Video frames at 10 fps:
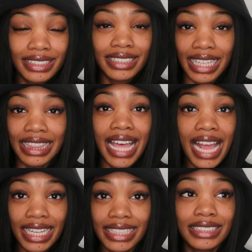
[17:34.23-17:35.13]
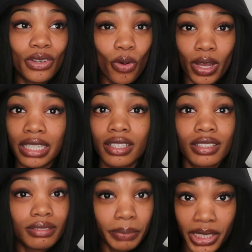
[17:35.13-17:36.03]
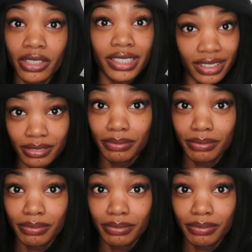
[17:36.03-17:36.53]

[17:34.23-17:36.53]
And that is on period.